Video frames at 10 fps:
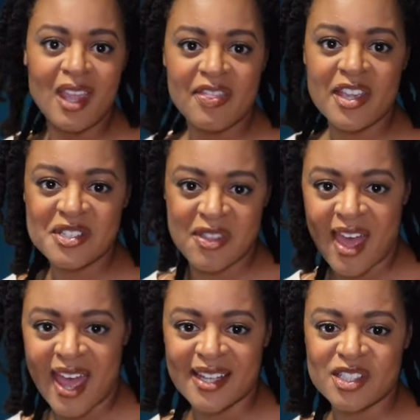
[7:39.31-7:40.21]
there's
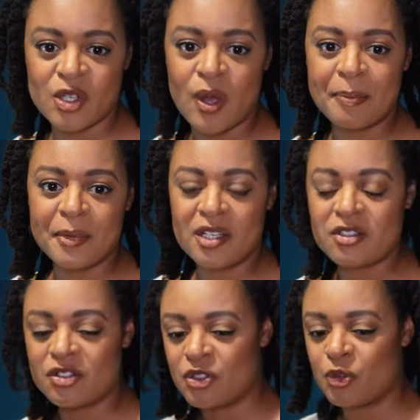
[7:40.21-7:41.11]
that. So I'm
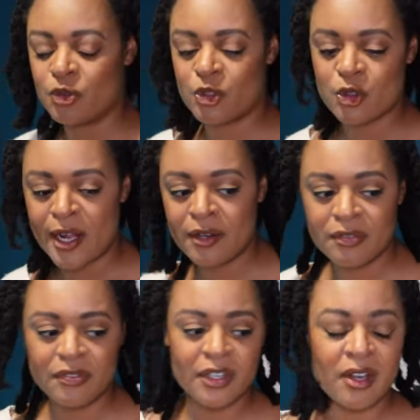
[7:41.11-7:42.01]
gonna try to
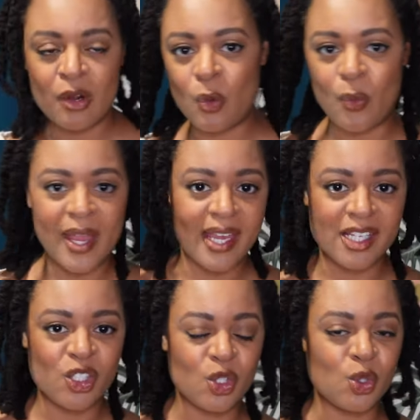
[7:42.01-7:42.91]
figure out a
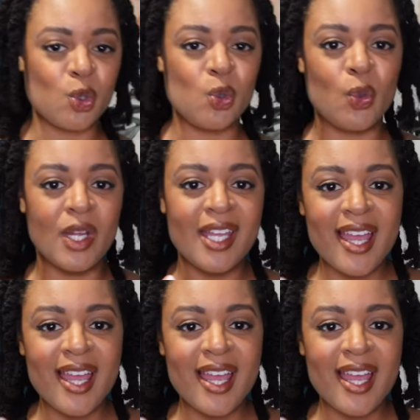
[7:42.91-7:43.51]
way to